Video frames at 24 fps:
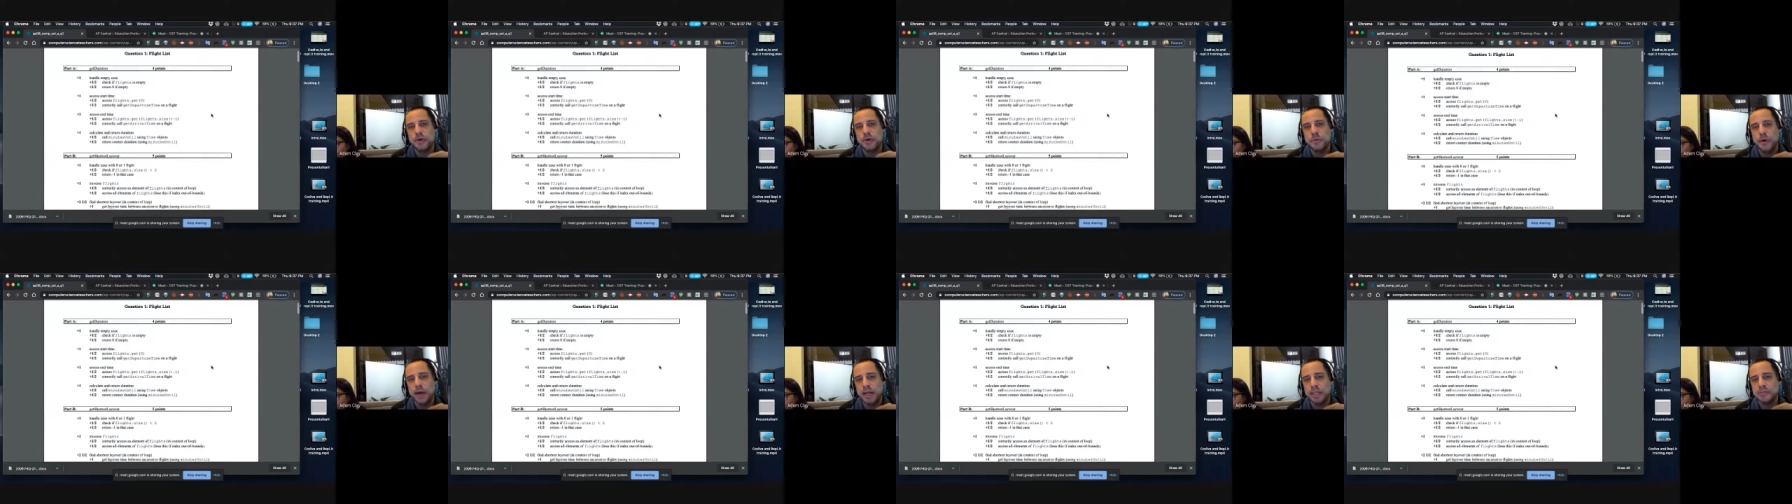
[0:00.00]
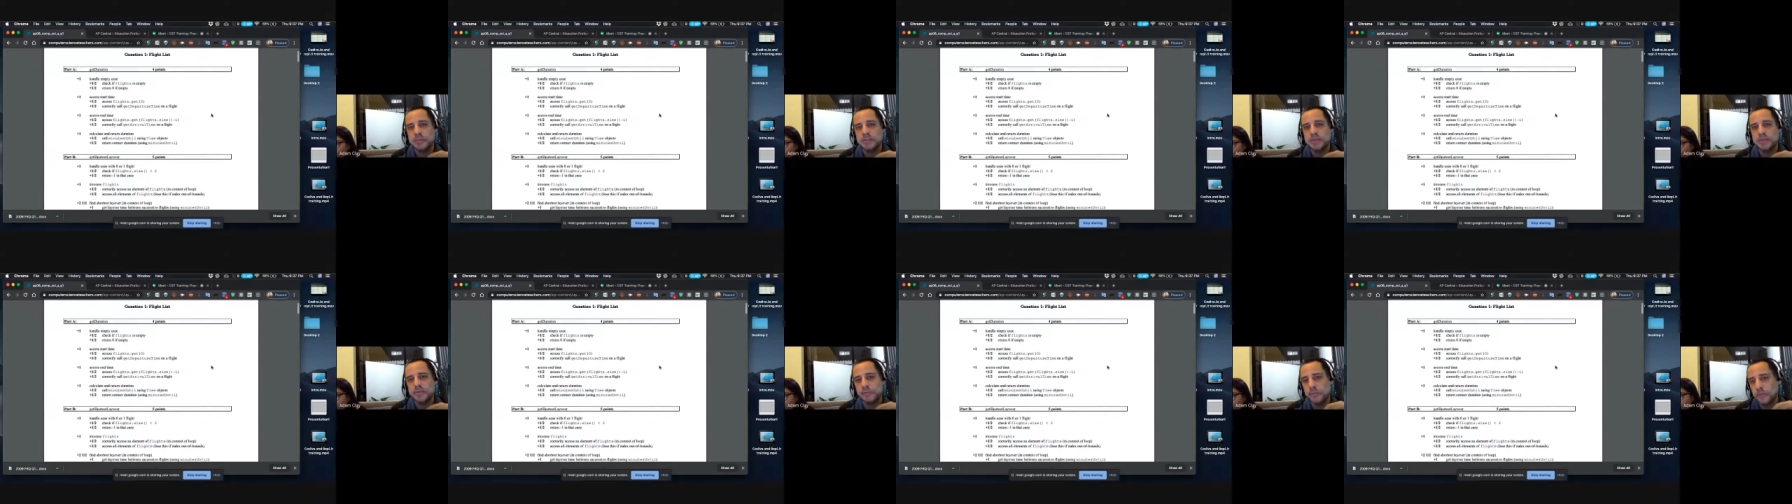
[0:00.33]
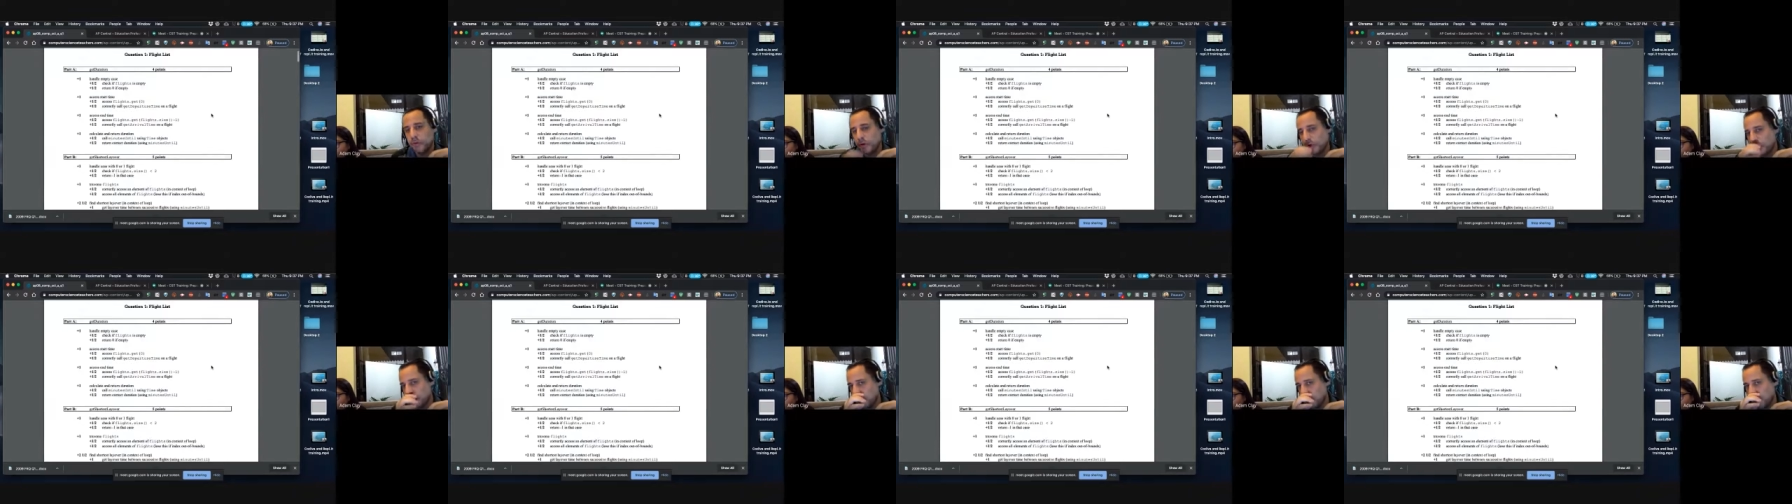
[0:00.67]
Why did you give a
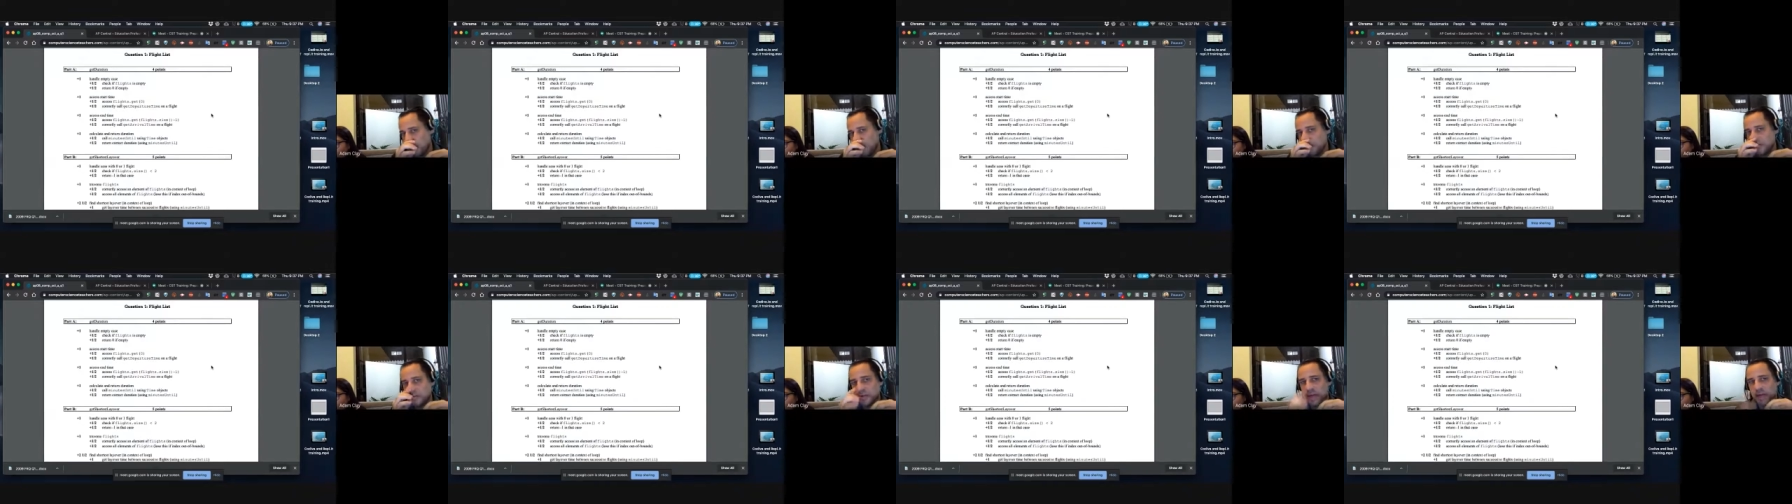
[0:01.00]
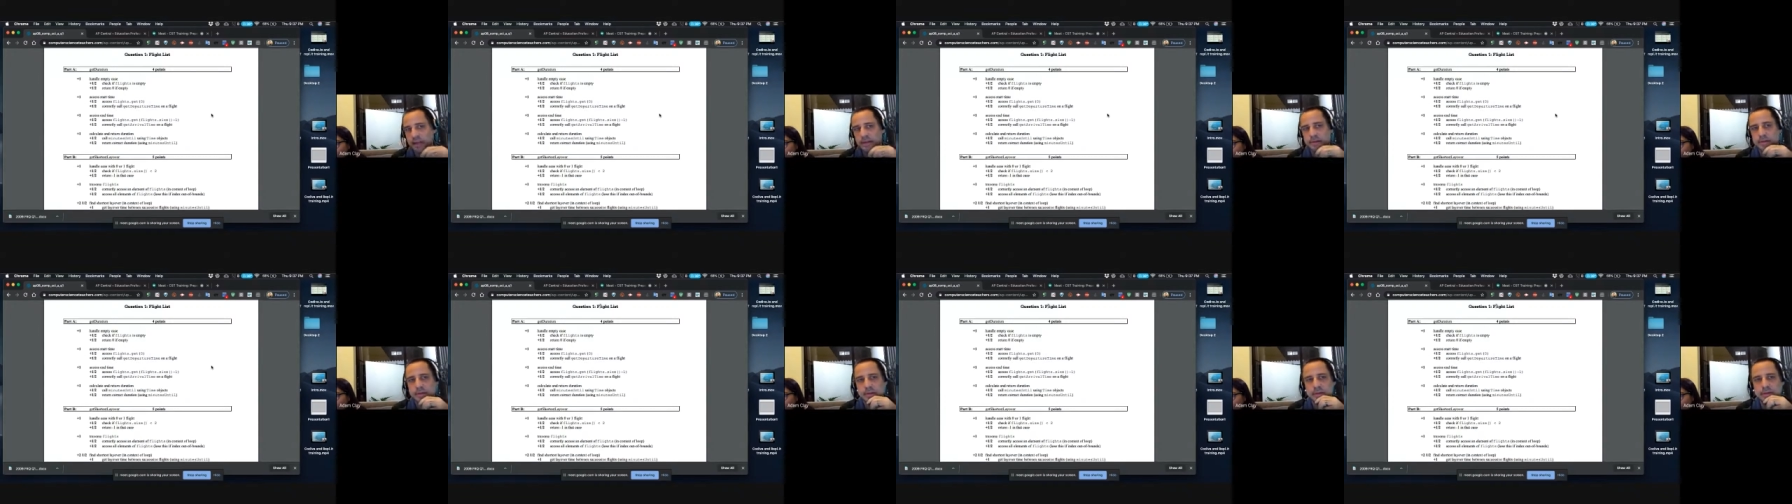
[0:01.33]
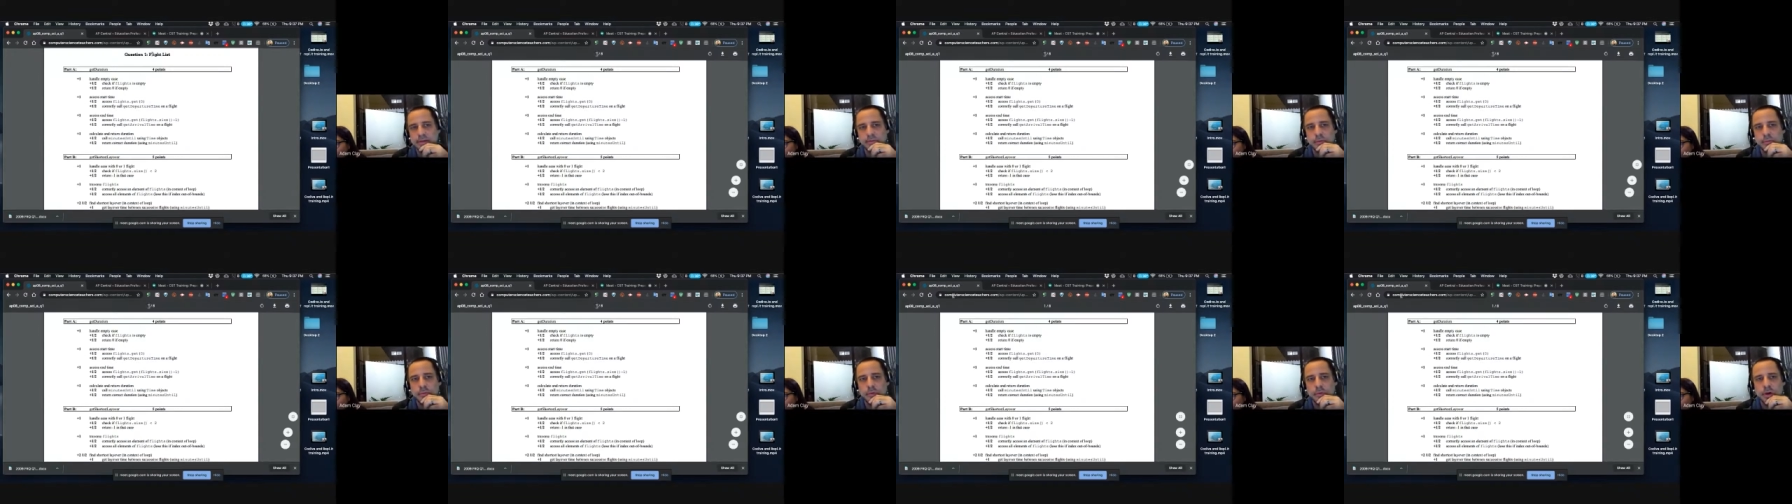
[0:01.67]
point or why did you not give
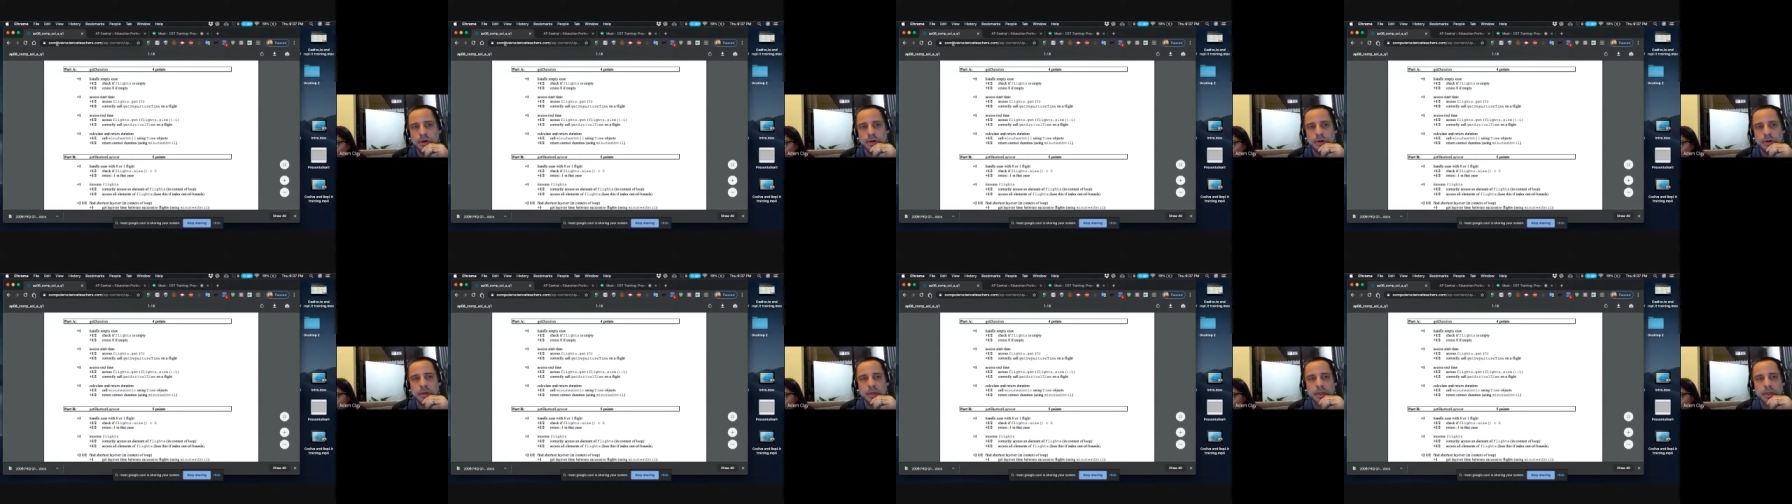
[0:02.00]
a point?